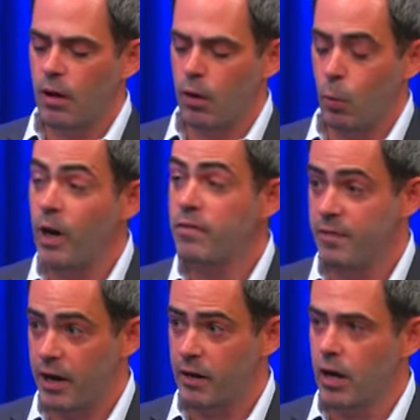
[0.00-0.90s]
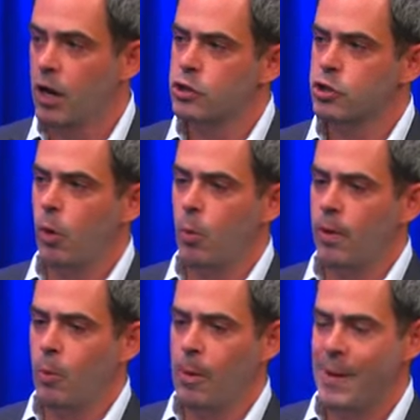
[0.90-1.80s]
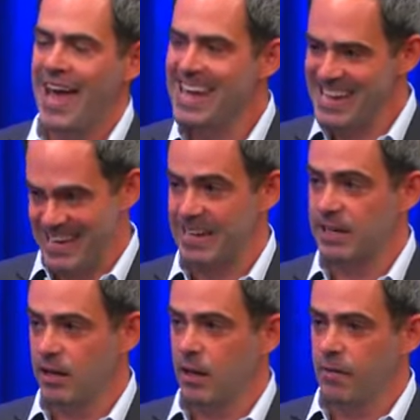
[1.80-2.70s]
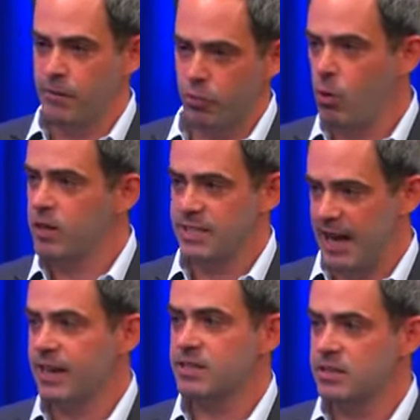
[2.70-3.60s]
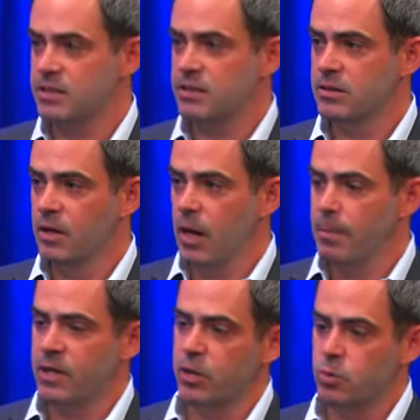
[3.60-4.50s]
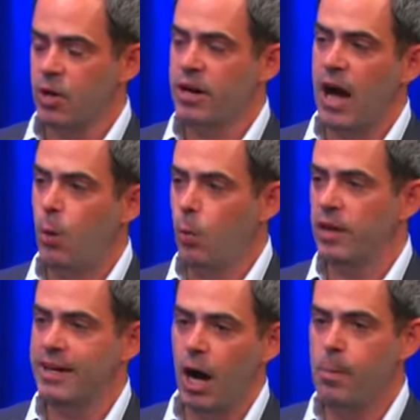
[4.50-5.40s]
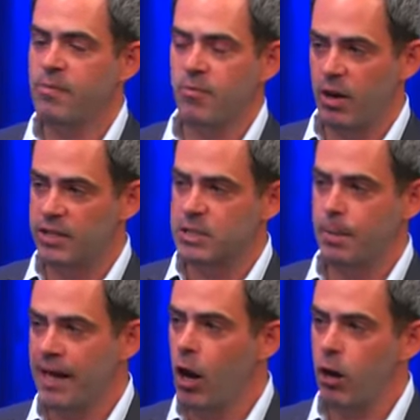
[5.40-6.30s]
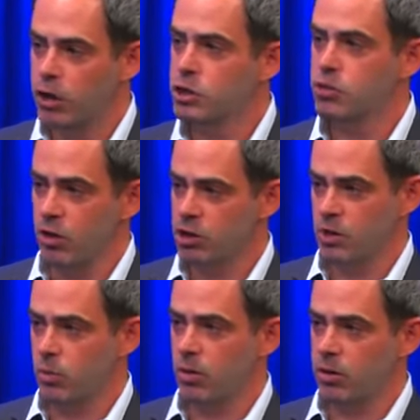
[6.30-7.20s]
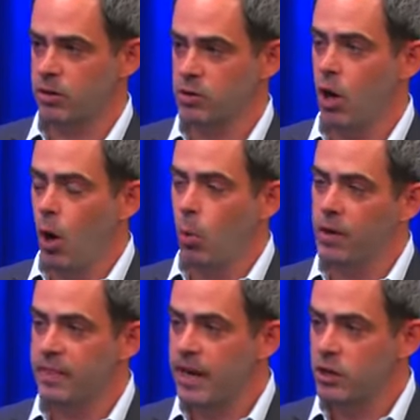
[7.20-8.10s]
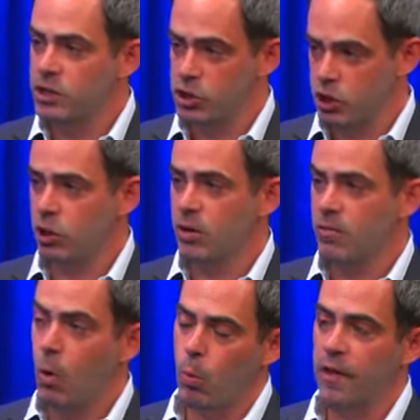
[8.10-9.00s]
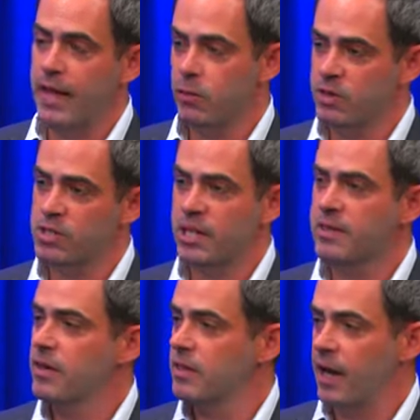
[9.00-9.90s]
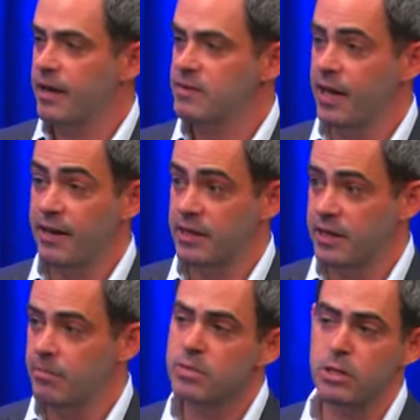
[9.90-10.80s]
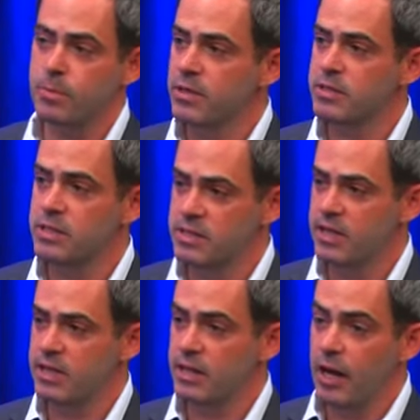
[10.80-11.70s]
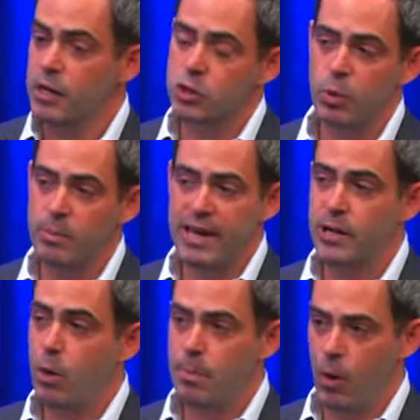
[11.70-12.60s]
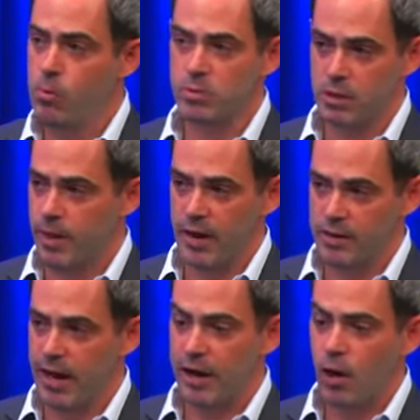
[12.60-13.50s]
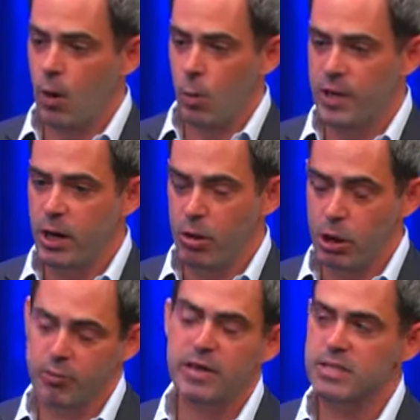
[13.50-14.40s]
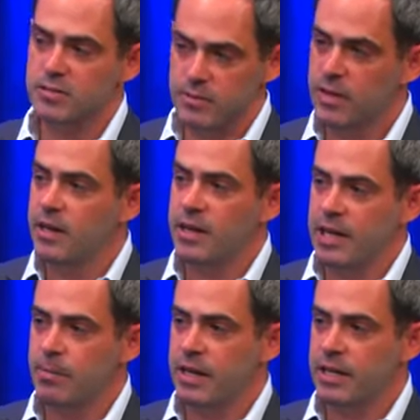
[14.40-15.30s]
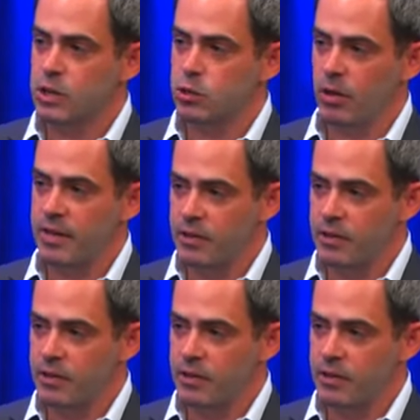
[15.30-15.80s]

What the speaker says: welfare. So we're paying through our taxes because we're not willing upfront to pay our construction workers what they deserve while they're risking their lives and limb to build this city. So we make no bones about it that we are aggressive in making sure